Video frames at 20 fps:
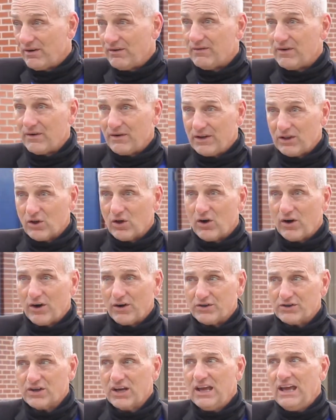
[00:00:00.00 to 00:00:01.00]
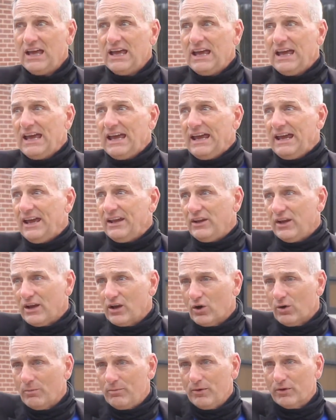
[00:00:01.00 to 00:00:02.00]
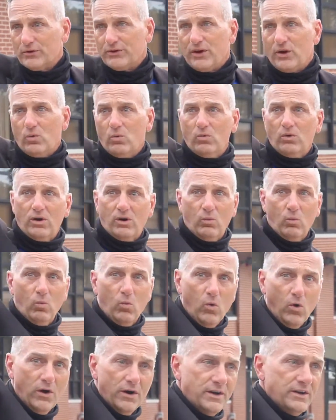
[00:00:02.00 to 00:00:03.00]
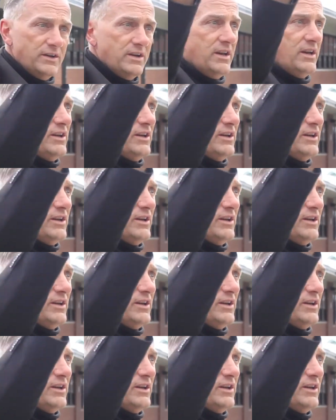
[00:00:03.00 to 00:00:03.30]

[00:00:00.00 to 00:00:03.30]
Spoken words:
very large. And they go building 1,